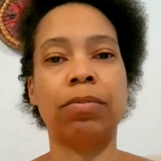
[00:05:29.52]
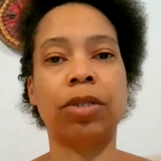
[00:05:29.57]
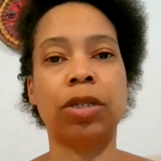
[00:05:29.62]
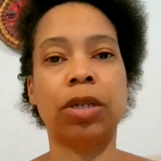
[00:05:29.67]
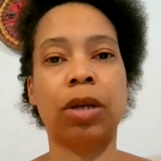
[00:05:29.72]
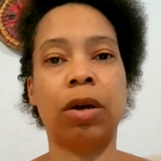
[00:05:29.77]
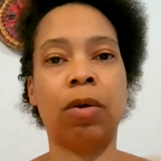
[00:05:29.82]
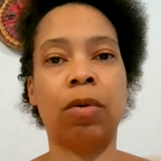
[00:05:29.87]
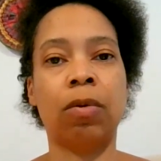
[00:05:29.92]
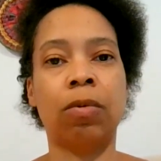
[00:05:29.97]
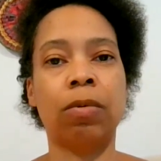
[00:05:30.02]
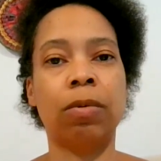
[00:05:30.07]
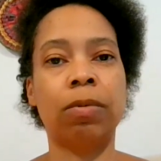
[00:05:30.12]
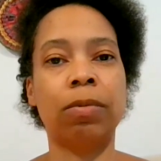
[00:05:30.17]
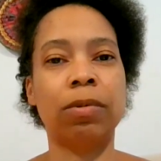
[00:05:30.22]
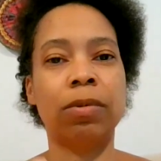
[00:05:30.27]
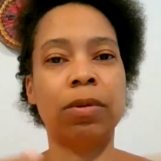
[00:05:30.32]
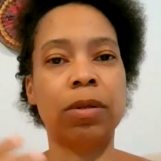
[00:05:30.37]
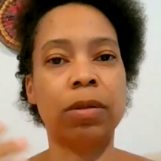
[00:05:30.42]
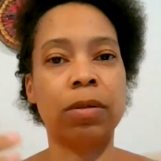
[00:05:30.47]
So
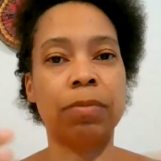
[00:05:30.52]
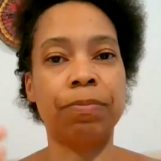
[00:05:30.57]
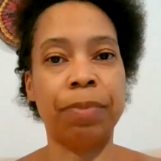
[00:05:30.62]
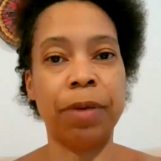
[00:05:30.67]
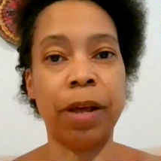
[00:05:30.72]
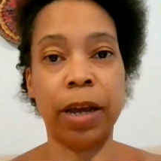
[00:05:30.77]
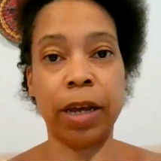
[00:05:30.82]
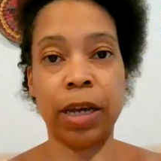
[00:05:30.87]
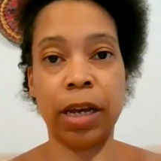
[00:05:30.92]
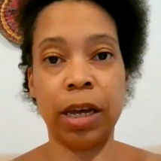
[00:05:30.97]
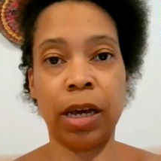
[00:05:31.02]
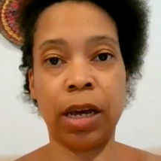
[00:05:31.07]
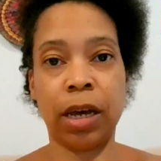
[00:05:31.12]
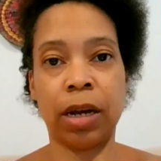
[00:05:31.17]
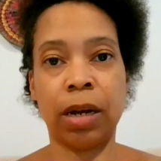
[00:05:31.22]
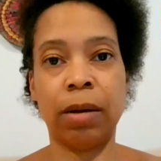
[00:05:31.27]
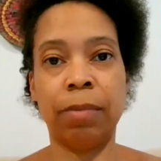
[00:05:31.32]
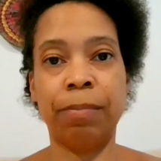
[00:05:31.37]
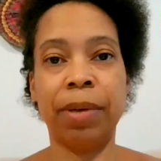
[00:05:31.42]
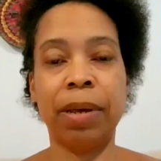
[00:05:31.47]

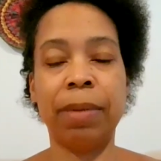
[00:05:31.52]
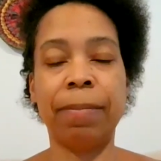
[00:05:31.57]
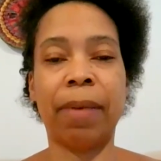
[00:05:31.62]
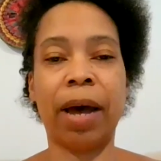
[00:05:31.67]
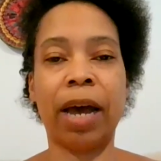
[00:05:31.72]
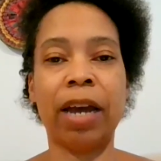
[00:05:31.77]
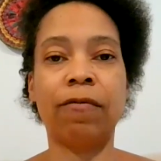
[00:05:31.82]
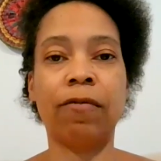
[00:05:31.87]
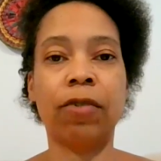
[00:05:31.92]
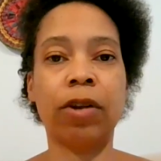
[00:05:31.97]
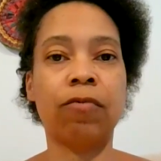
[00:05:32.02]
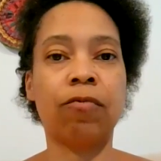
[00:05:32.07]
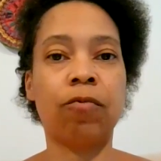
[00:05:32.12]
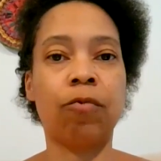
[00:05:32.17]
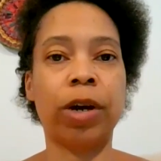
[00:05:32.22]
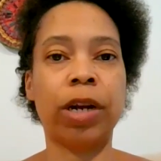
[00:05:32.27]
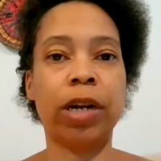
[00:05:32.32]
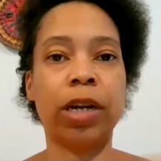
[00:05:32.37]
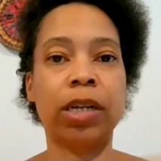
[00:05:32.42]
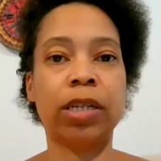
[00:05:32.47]
again, be mindful of
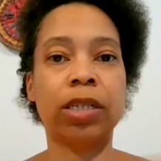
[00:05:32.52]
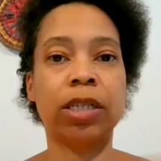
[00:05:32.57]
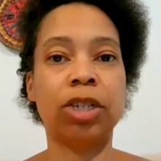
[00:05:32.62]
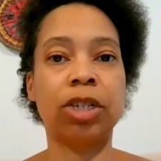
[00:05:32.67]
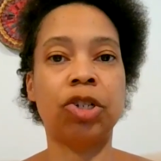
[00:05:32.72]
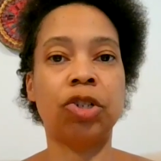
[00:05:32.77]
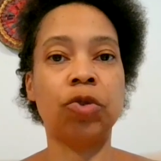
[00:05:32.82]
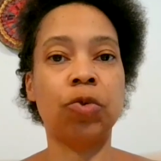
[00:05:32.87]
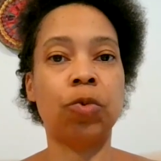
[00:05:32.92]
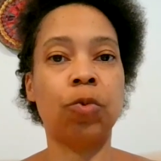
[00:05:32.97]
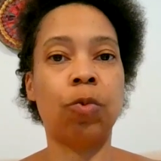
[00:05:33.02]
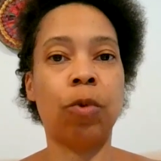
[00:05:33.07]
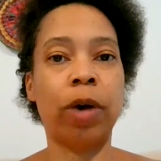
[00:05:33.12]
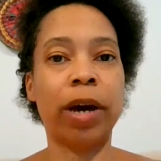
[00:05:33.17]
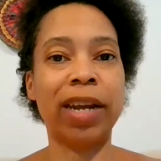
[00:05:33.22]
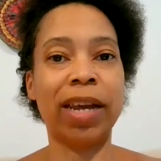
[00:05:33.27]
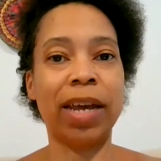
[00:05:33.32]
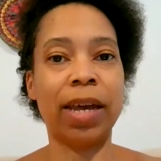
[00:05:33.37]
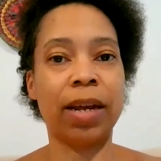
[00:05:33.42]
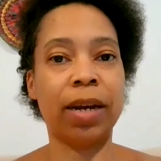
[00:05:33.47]
what it is that you
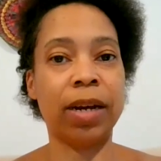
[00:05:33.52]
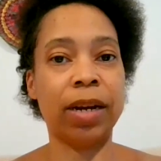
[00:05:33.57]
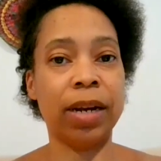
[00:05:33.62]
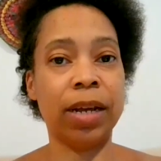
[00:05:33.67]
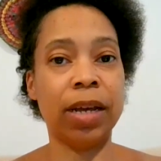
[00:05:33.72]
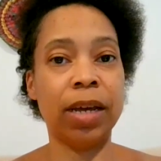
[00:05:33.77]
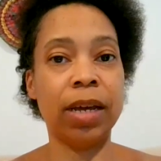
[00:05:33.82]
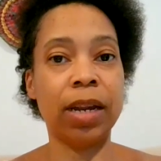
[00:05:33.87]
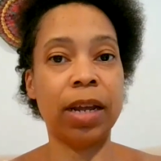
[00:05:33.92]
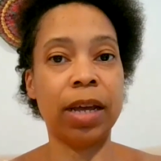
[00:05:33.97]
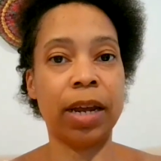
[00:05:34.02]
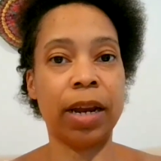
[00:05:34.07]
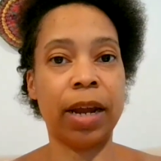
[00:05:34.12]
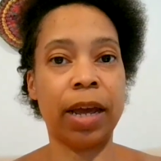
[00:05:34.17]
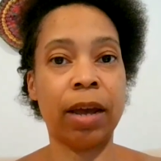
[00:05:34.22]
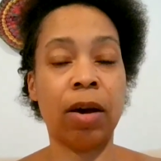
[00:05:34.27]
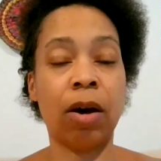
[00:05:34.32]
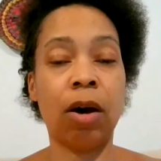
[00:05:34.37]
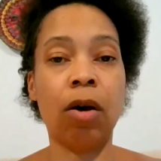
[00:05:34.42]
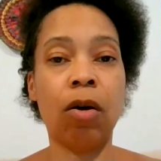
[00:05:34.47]
want and need in
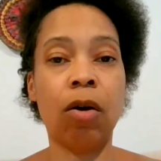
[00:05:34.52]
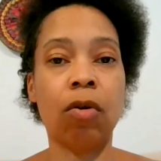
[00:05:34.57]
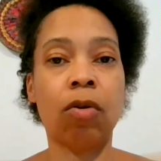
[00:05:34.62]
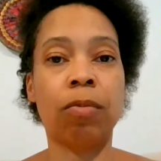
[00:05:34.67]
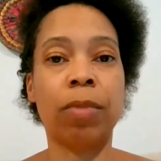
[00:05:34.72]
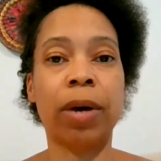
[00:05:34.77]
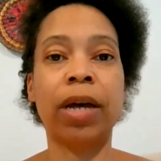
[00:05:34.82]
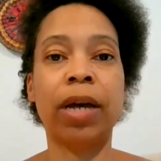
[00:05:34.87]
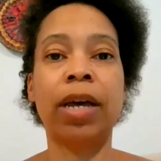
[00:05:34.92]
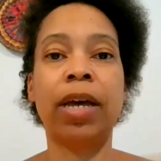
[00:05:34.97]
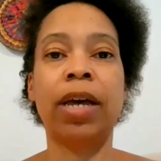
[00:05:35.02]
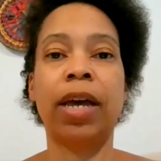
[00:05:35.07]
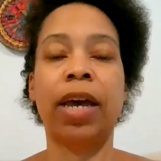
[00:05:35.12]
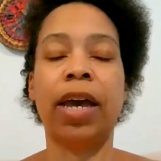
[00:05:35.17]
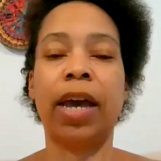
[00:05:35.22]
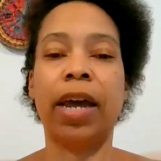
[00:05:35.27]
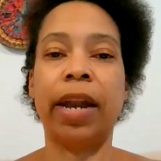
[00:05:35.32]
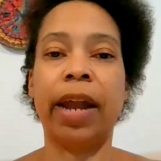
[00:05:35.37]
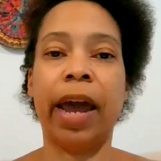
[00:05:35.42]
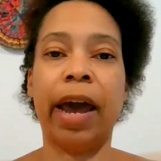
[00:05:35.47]
a home
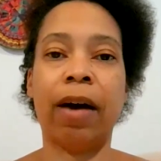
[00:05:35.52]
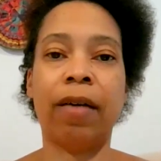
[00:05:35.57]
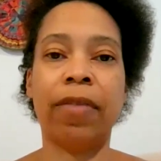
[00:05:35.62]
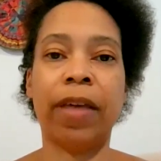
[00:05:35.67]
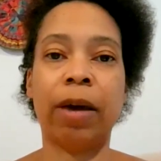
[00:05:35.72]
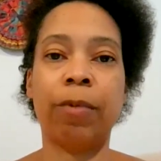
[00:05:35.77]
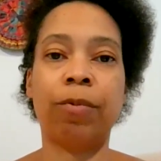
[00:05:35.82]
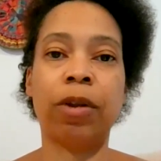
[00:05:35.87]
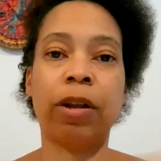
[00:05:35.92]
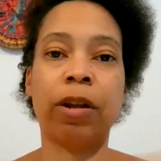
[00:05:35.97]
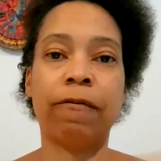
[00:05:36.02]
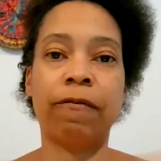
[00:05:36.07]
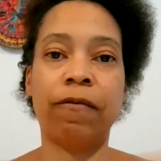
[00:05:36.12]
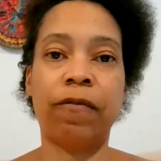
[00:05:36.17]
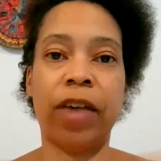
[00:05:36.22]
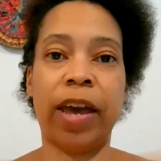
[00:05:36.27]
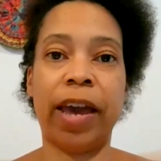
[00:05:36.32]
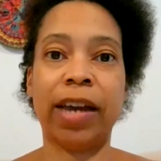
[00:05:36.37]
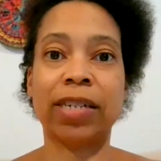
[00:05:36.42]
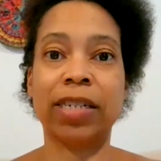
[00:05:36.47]
and how that will
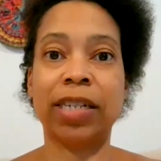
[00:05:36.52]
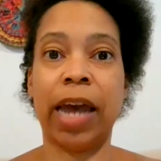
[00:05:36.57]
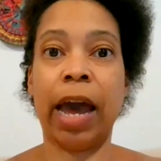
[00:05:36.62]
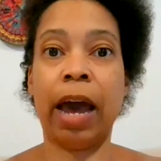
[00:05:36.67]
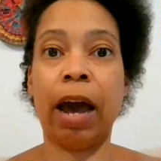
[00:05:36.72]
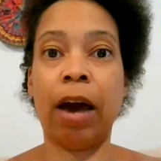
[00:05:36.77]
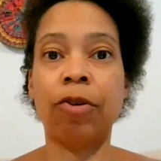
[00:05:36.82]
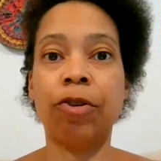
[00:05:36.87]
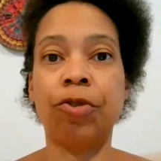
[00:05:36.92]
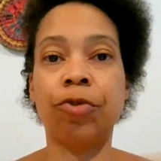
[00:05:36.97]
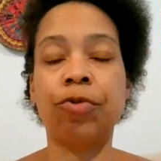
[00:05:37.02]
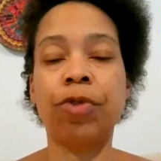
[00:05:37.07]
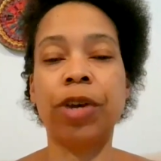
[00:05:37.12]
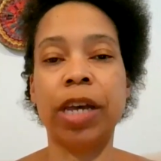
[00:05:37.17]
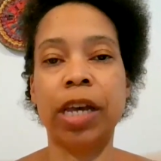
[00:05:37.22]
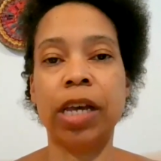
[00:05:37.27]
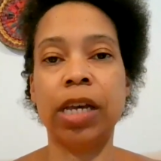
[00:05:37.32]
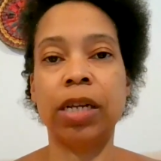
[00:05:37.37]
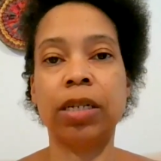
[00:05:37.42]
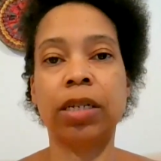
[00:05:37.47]
affect how you
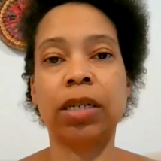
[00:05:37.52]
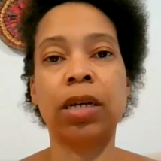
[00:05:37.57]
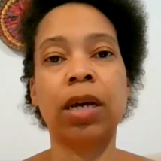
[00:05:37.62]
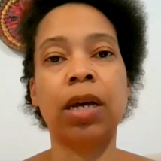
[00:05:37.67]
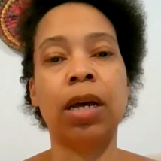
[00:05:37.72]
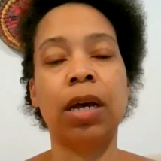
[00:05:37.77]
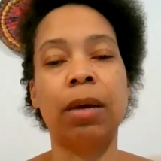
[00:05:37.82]
eat.